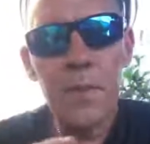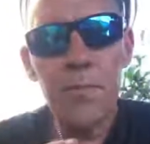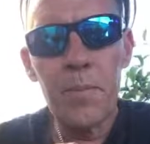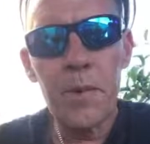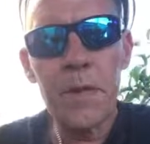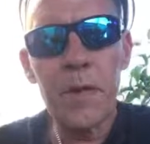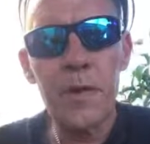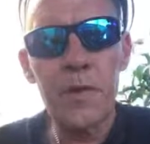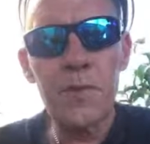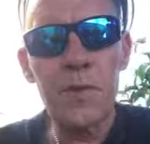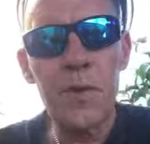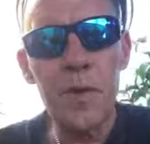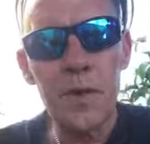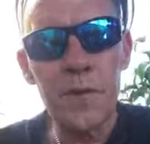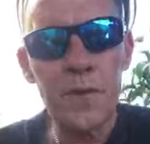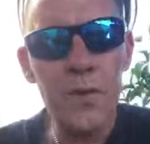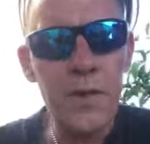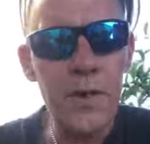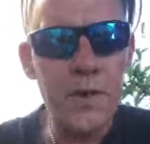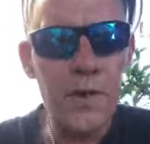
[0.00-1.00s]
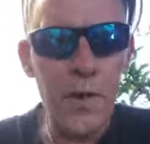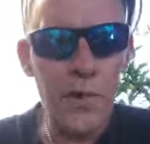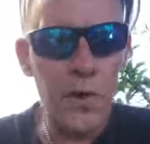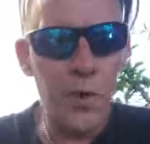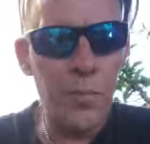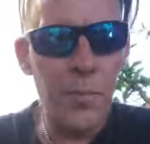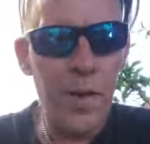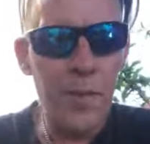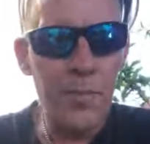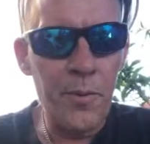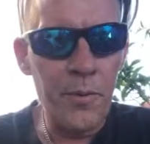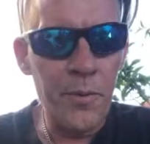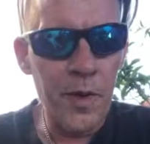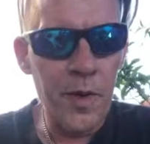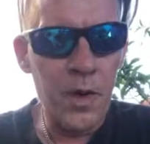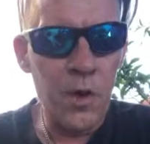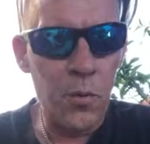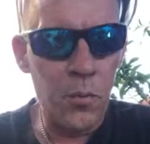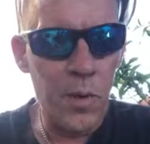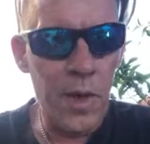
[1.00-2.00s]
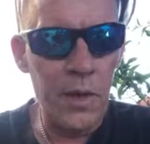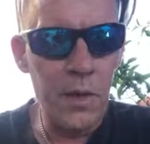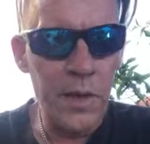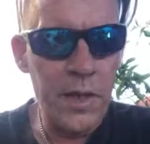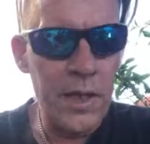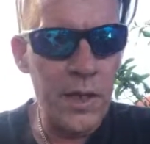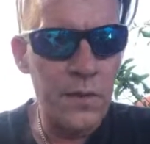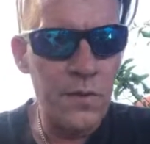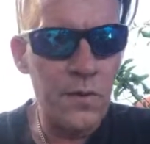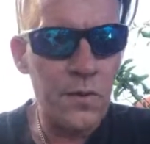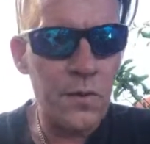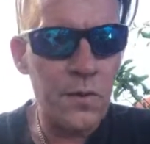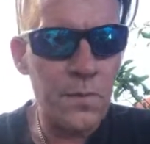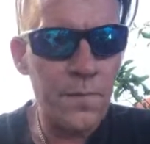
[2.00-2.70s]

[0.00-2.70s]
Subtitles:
Because there's these other people, the Corellians.